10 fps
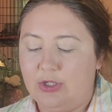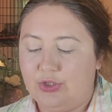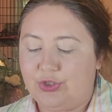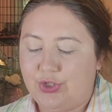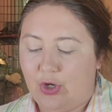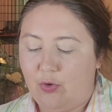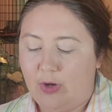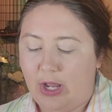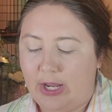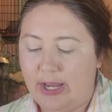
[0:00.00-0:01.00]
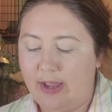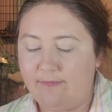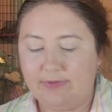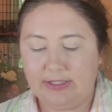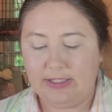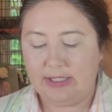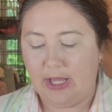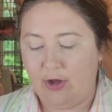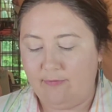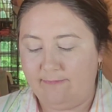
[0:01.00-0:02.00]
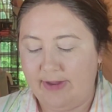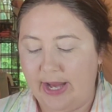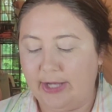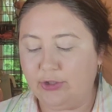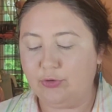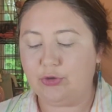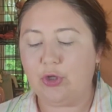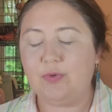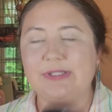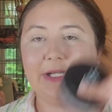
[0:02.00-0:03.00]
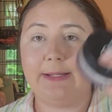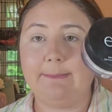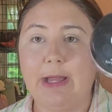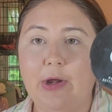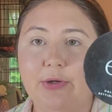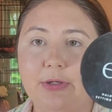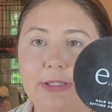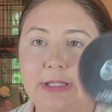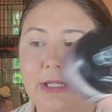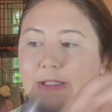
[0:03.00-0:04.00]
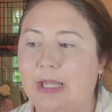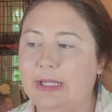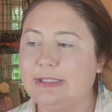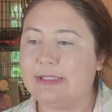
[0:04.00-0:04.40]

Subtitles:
So I have the e.l.f. Halo Glow Setting Powder in Light.